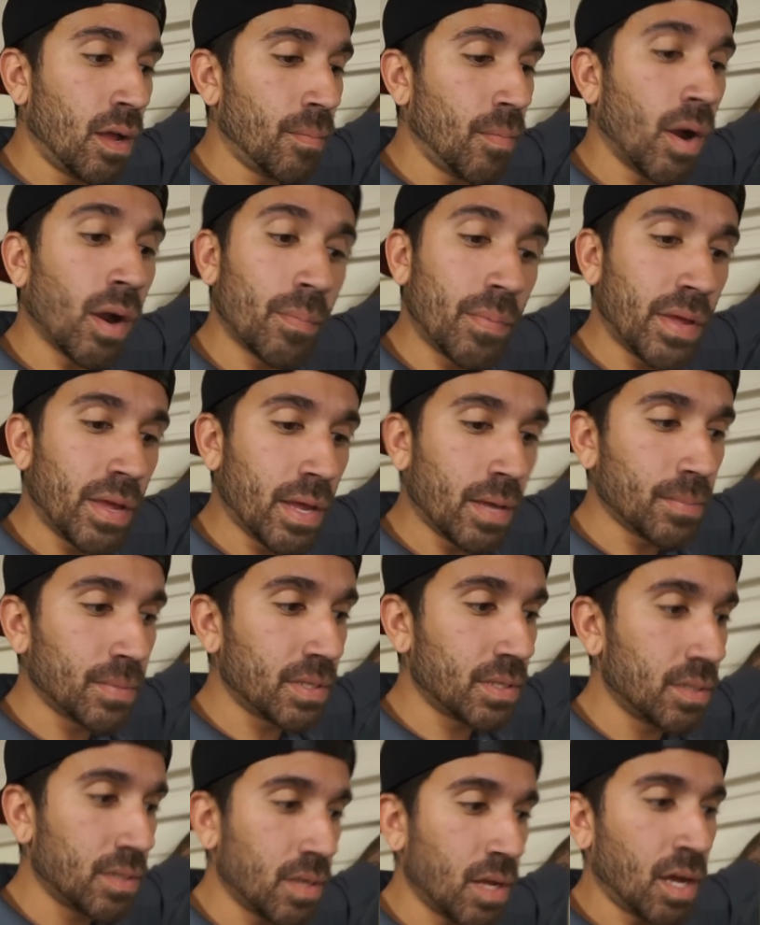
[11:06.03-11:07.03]

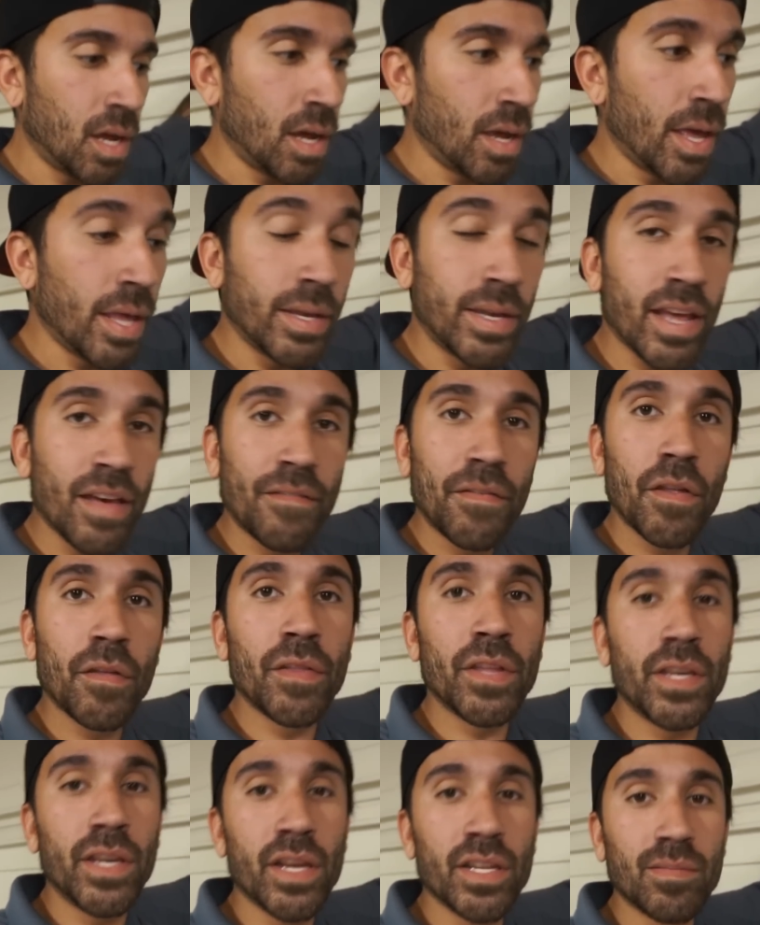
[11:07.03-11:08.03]
RPMs. It
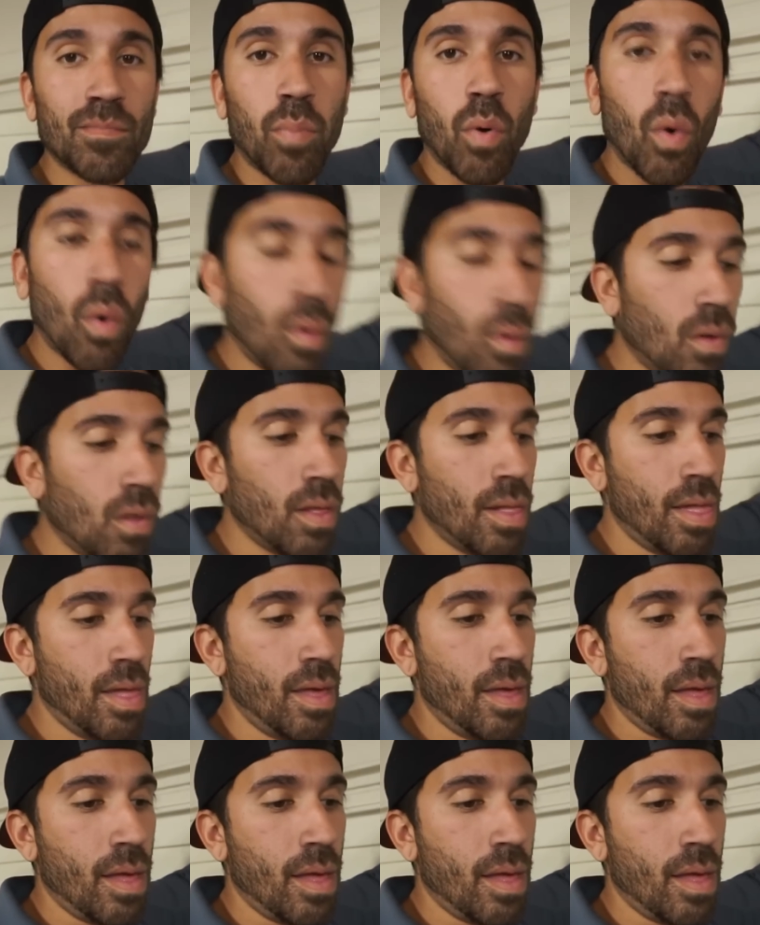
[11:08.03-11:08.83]
definitely does pull.